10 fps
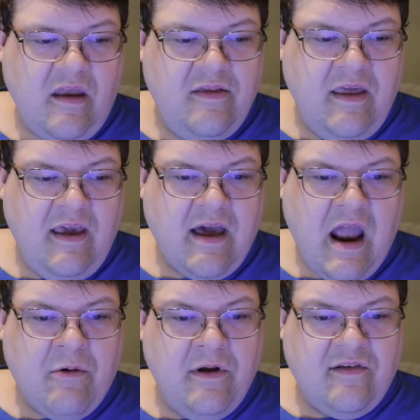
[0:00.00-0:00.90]
The
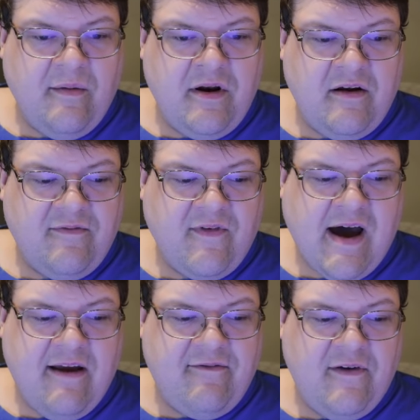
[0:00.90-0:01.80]
Kyrie's coming in at
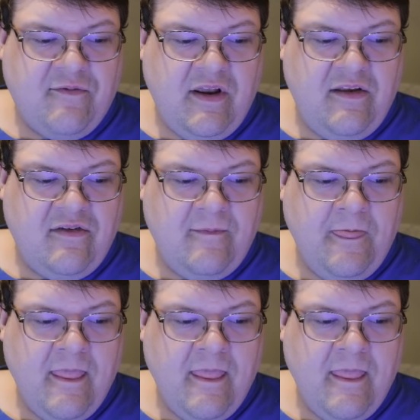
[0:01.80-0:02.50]
550s.